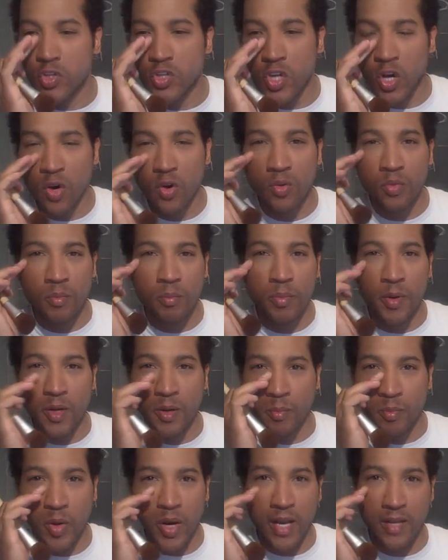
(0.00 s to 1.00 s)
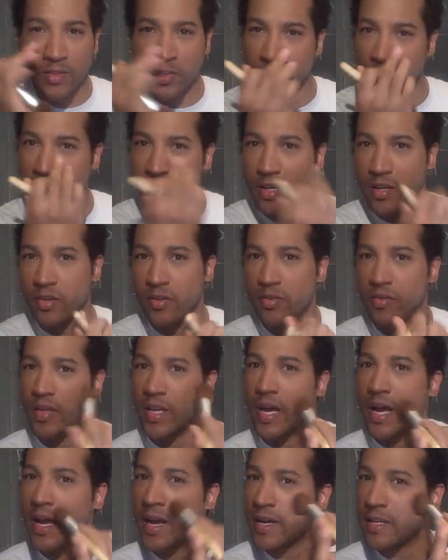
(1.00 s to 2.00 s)
Don't put a bronzer on under
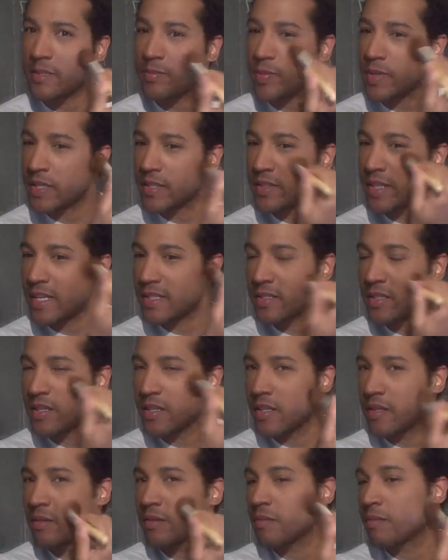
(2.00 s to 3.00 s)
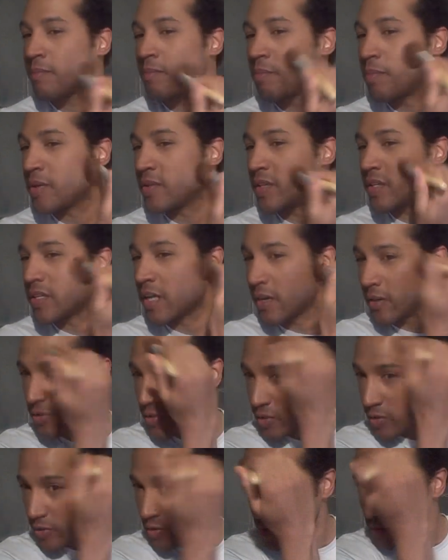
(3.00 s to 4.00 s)
the eyes, because that's going to put the dark
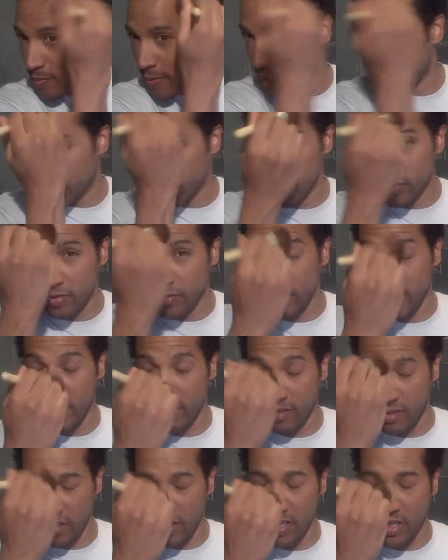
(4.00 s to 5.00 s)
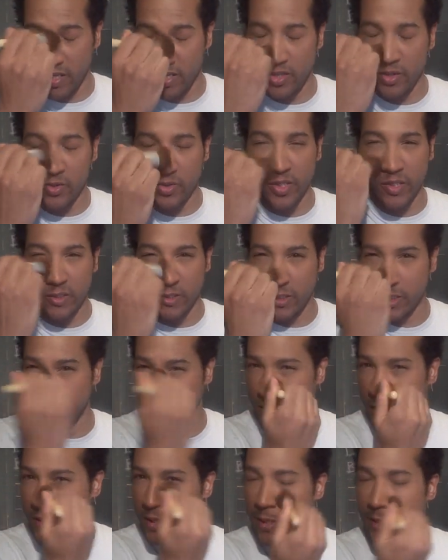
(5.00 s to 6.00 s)
circles back under there, and you just
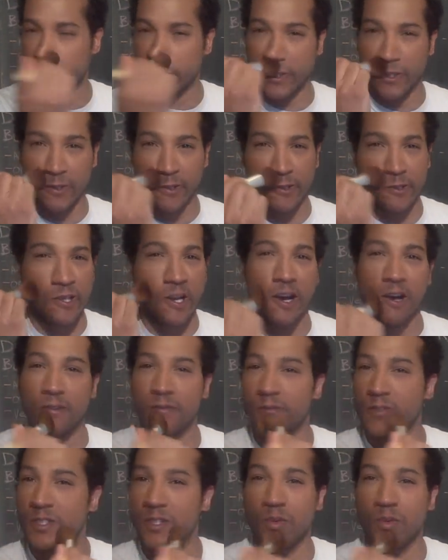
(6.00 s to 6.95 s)
took the dark circles off.